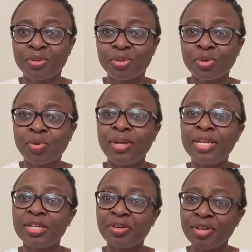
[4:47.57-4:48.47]
So
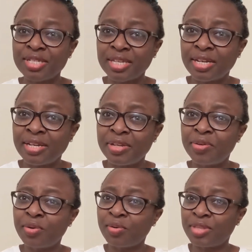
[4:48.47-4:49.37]

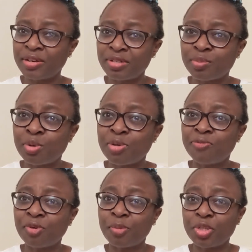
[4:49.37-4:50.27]
increasingly, there is more
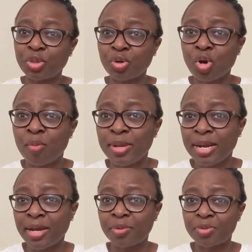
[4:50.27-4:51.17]
information
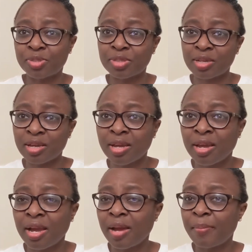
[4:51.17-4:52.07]
coming out
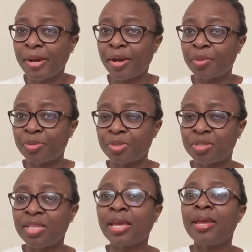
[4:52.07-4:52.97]
about
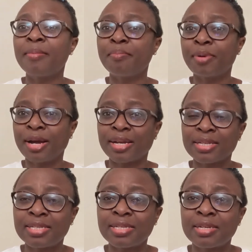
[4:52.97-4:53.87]
the
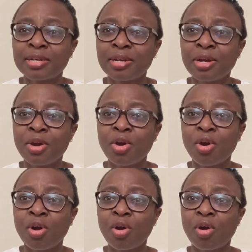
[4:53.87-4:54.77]
impact
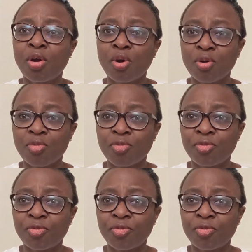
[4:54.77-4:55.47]
of